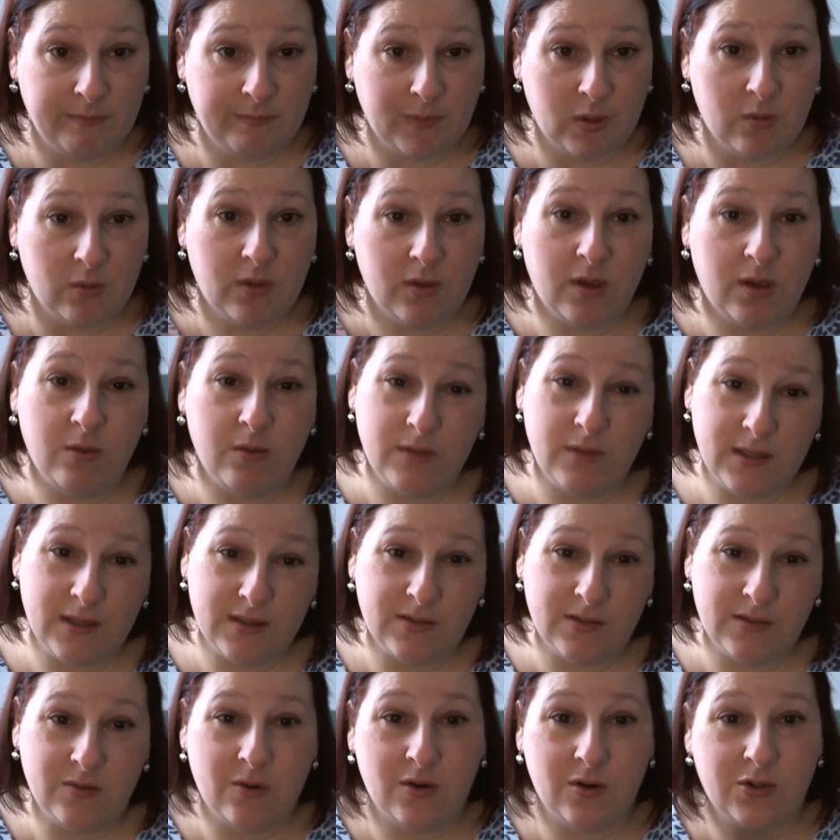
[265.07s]
although
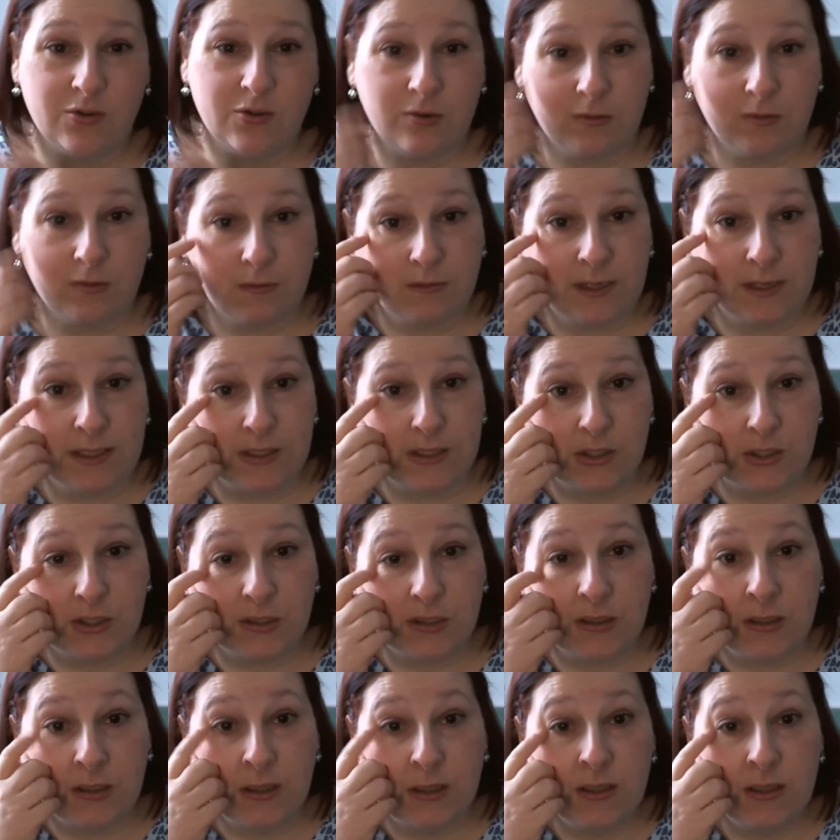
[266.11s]
it's not a true reflection,